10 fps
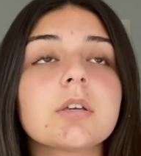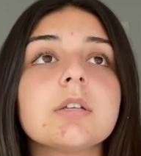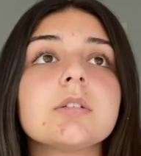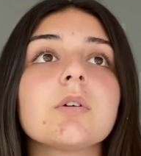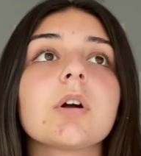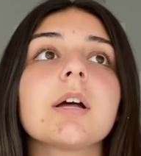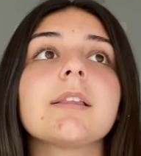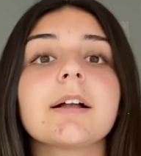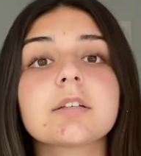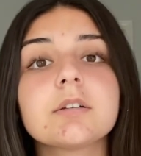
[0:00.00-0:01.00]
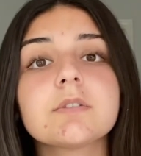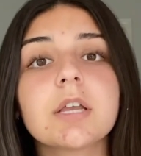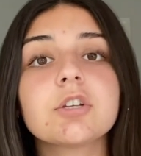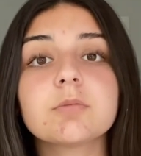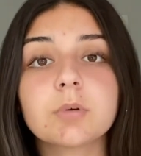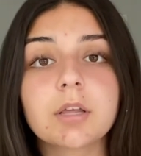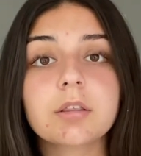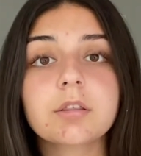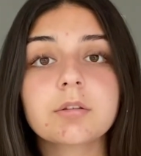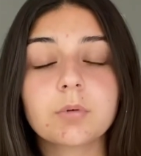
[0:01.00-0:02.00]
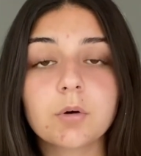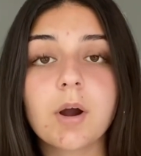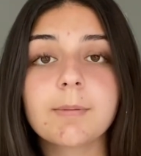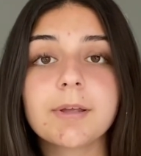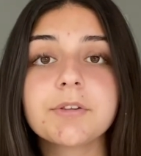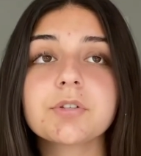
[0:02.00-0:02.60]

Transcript: electives and your breadth requirements.